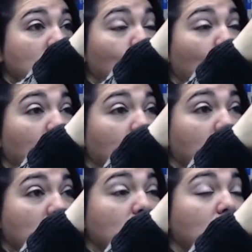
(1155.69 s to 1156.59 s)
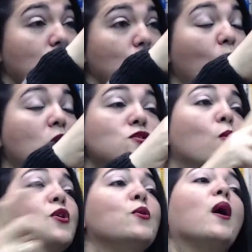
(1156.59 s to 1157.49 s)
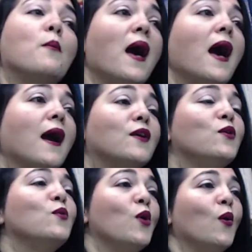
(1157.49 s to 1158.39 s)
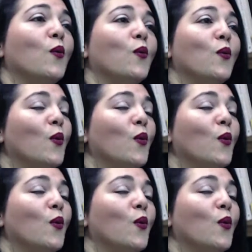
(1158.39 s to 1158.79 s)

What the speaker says: and where the destination you are, so when you come back, you know